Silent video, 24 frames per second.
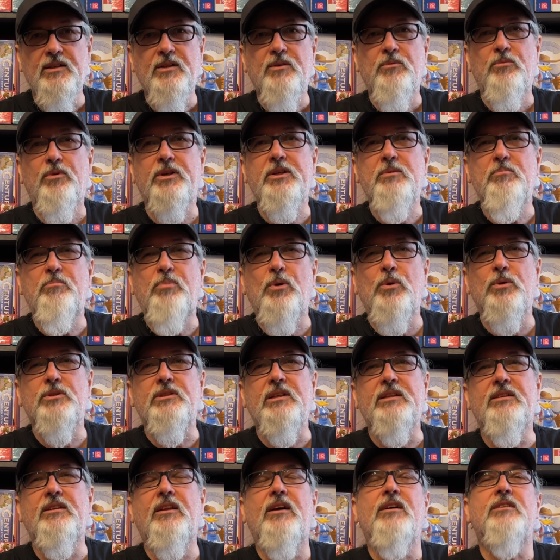One
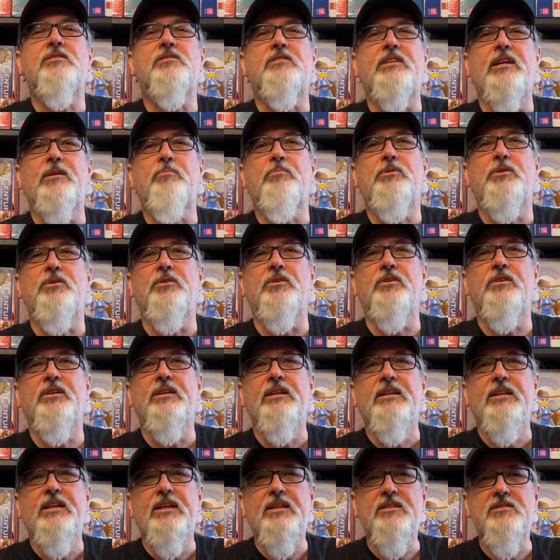important last step here
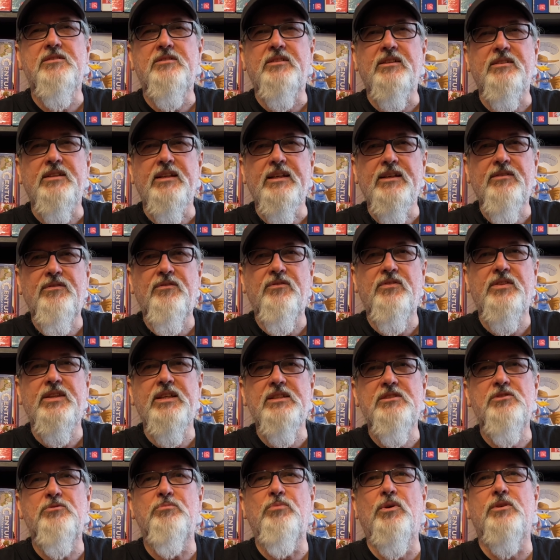is that if
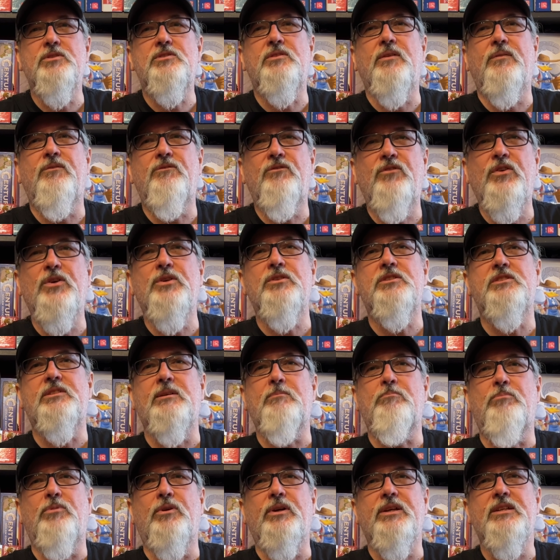this was the first
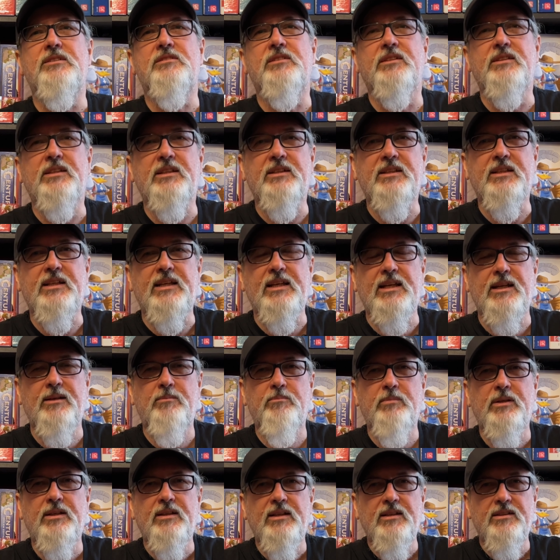uprising in the
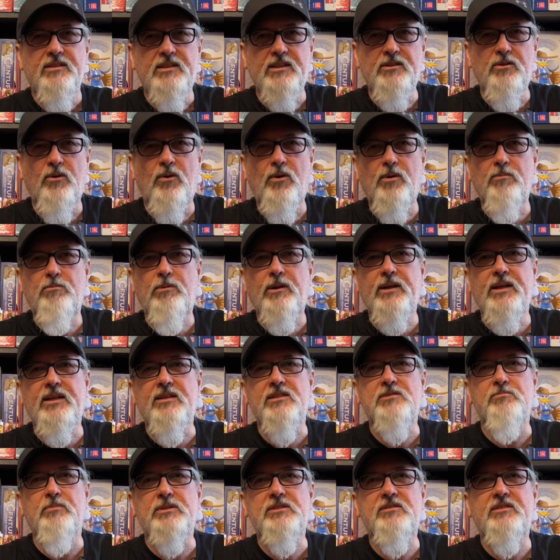game, then all players
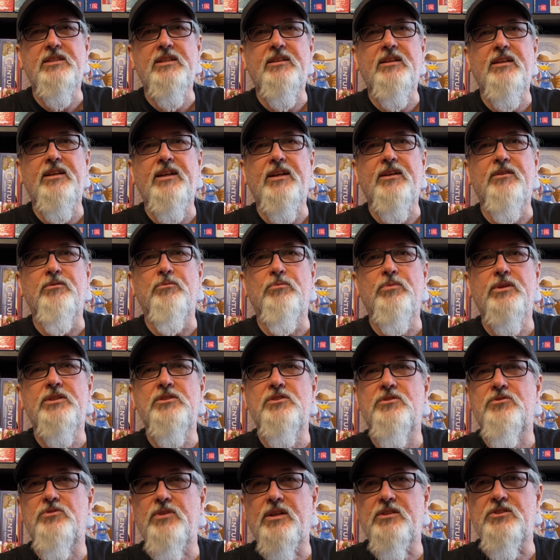must declare which
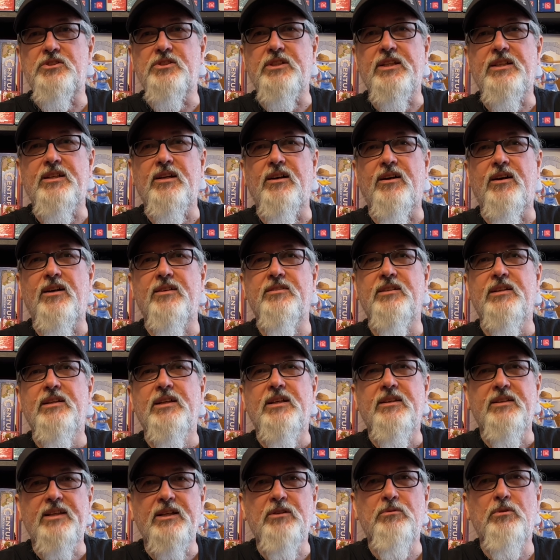strategy card
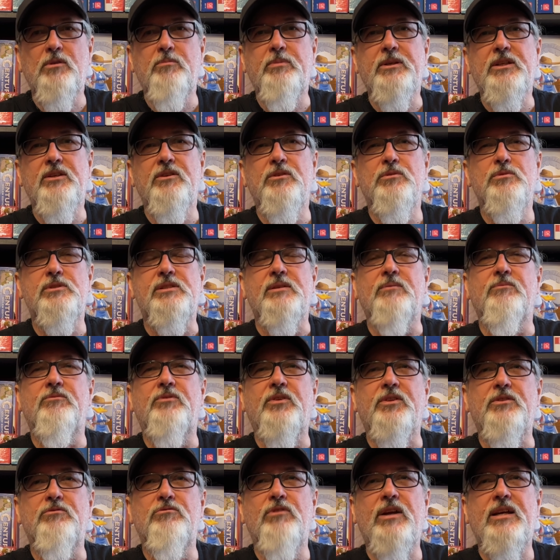they will be using for
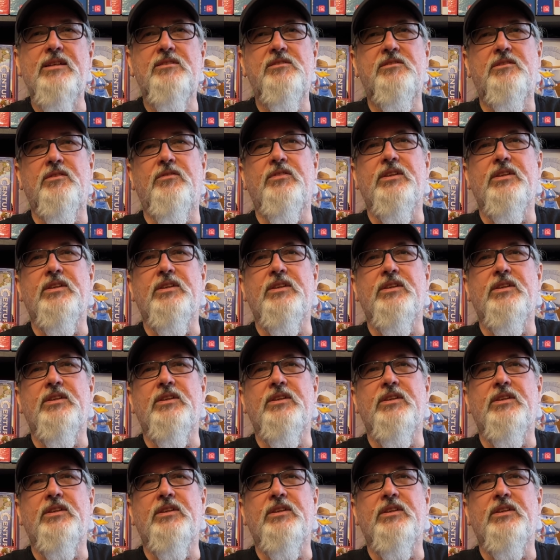the rest of the